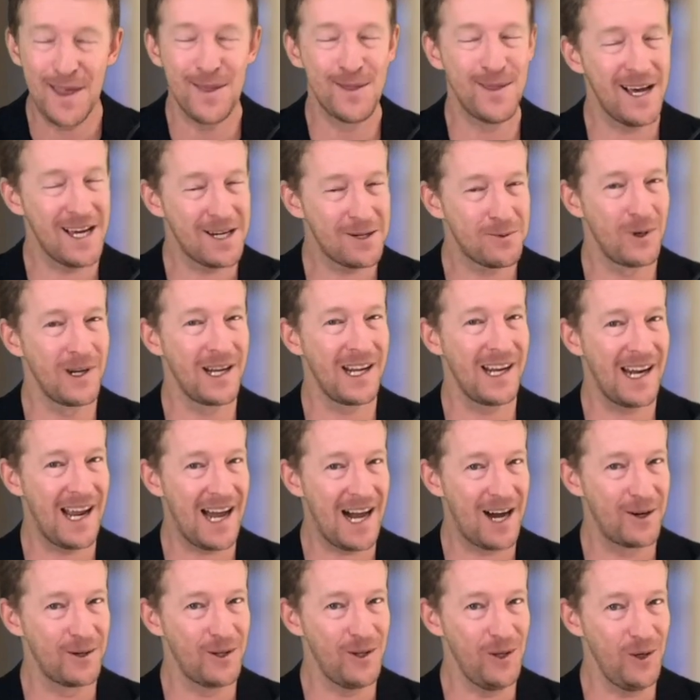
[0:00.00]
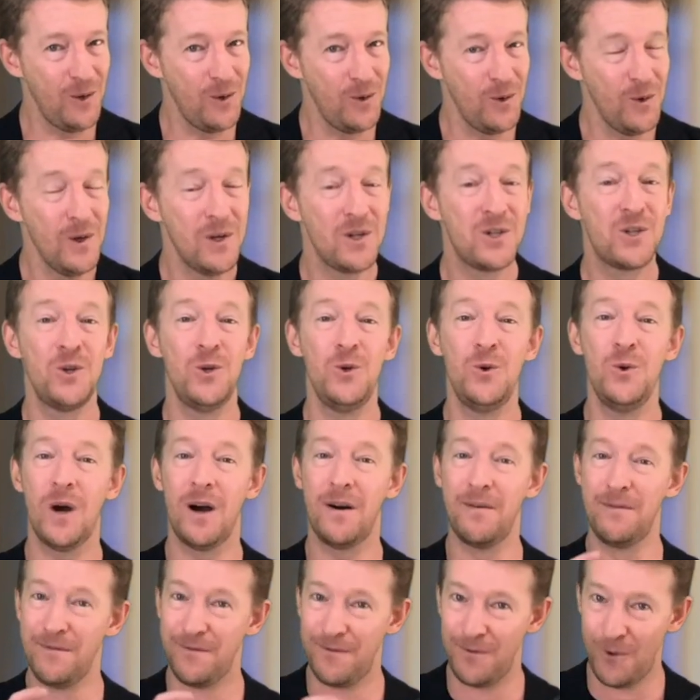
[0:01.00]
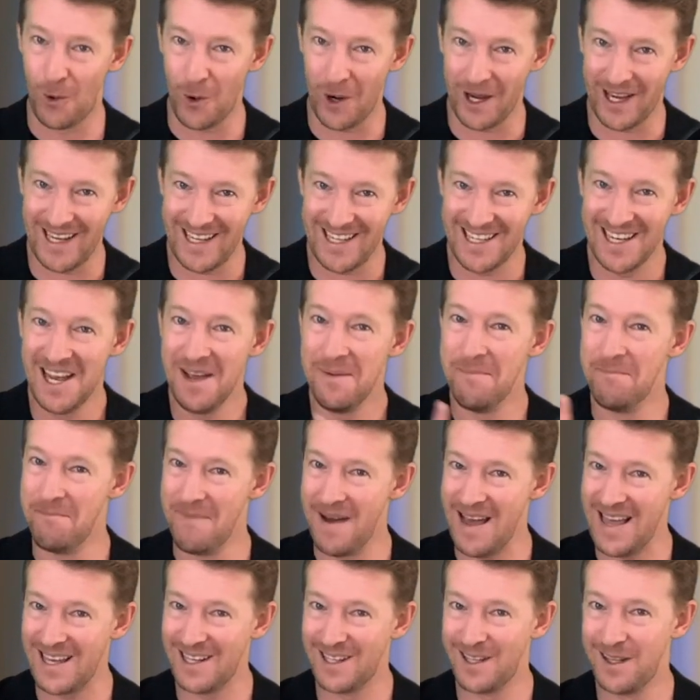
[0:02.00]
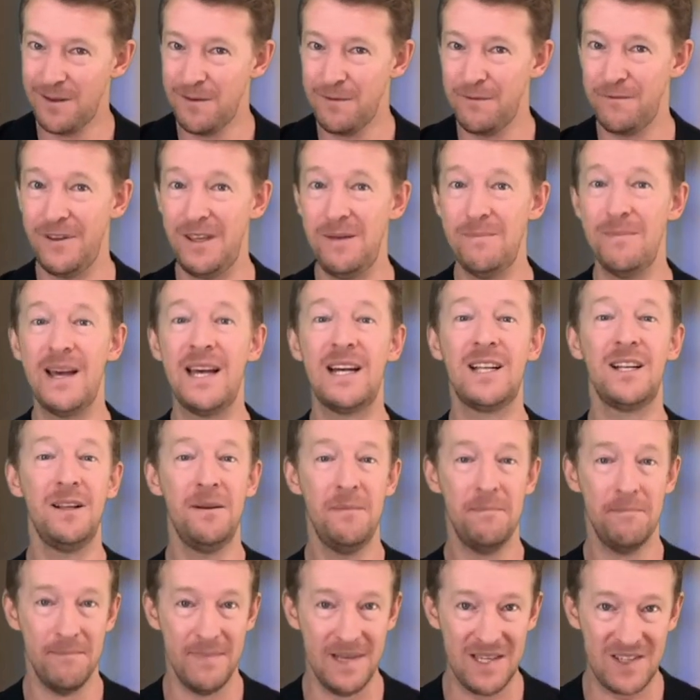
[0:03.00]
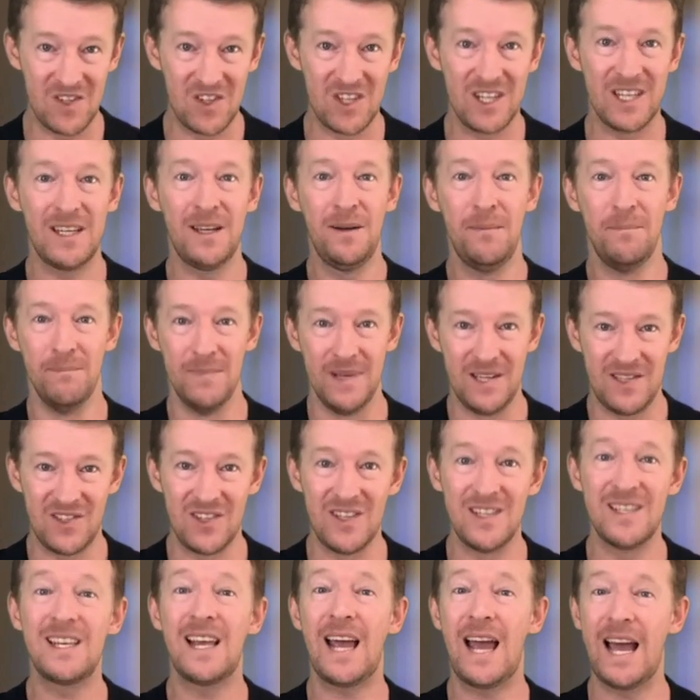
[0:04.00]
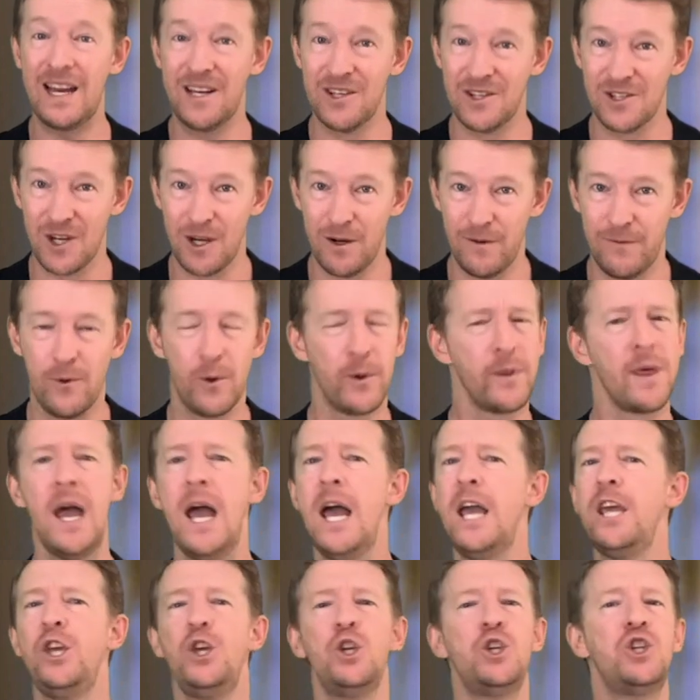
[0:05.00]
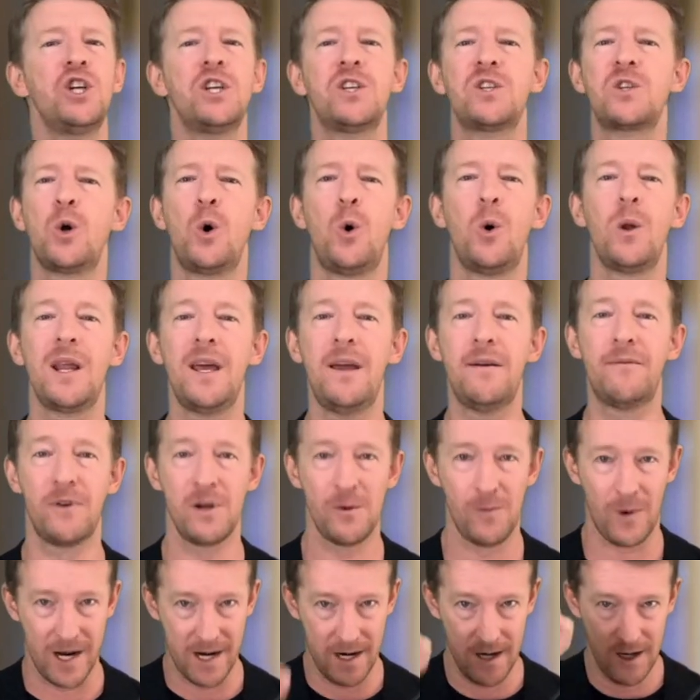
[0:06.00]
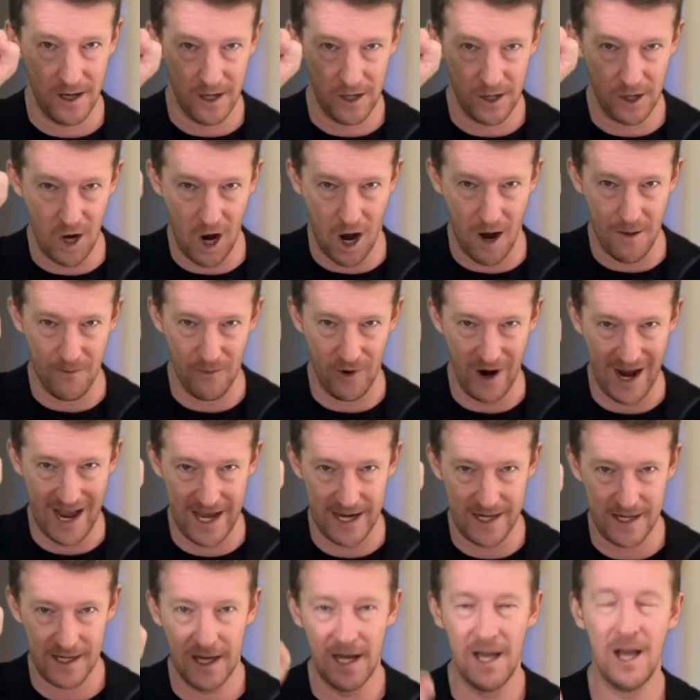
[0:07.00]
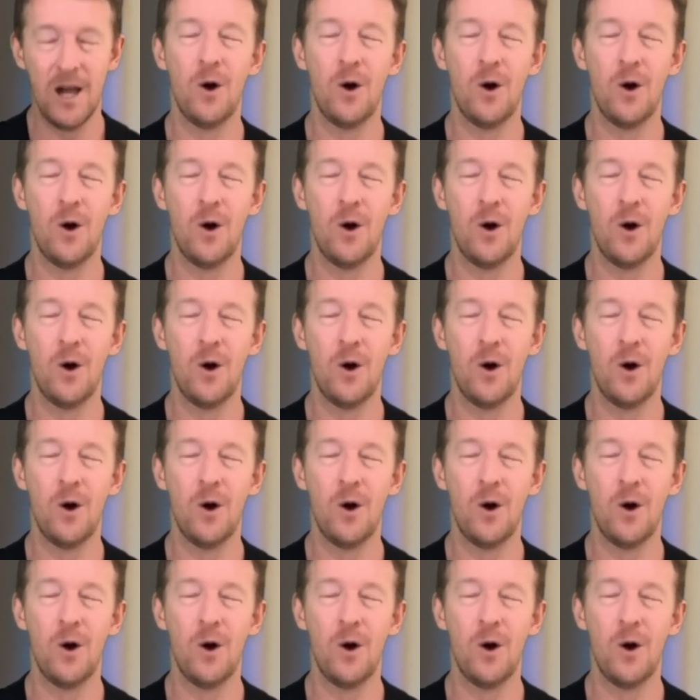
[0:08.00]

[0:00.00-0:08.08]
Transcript: That will allow you to avoid male, female, Mr., Mrs., and so forth. You just call everyone comrade.